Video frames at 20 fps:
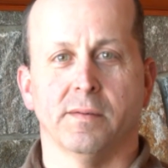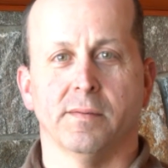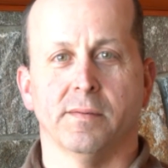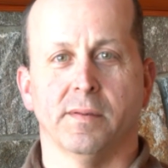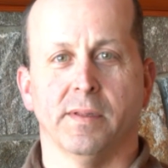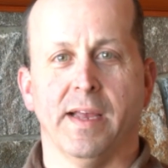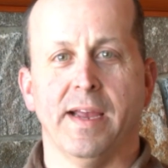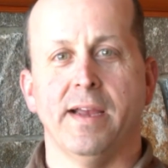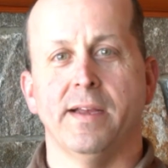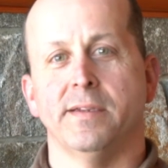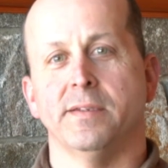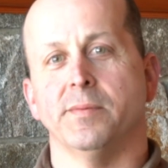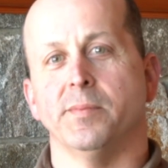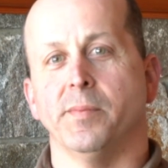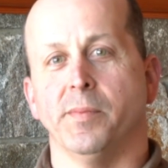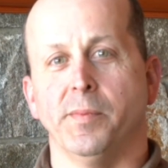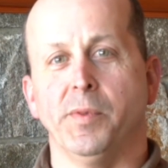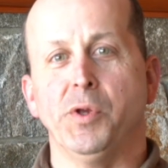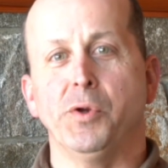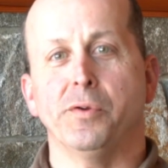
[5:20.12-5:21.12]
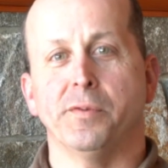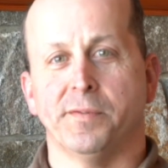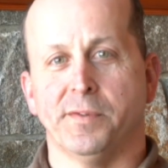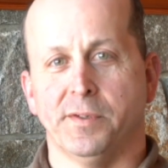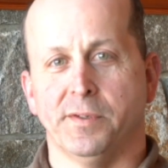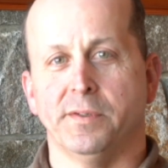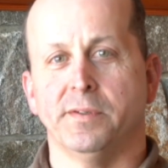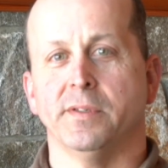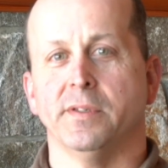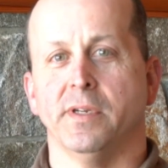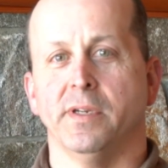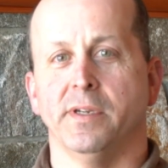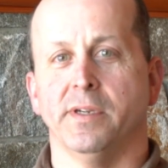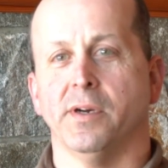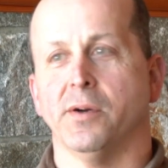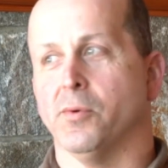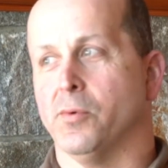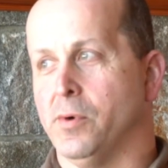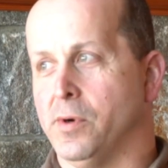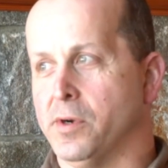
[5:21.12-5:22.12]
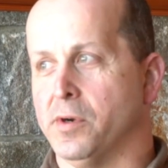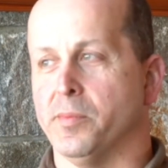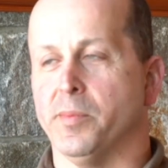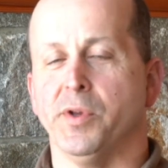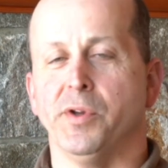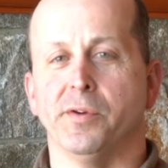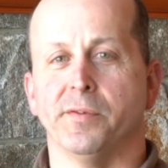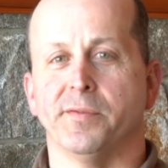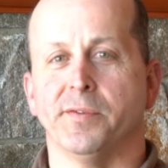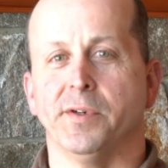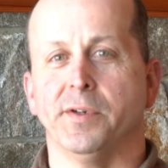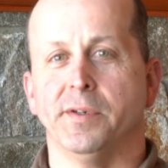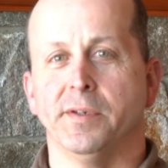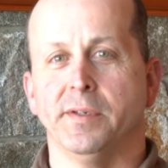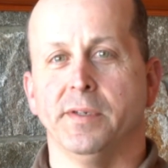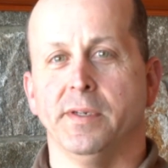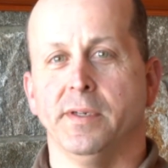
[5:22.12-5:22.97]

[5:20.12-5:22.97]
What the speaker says: land beautiful and our water beautiful.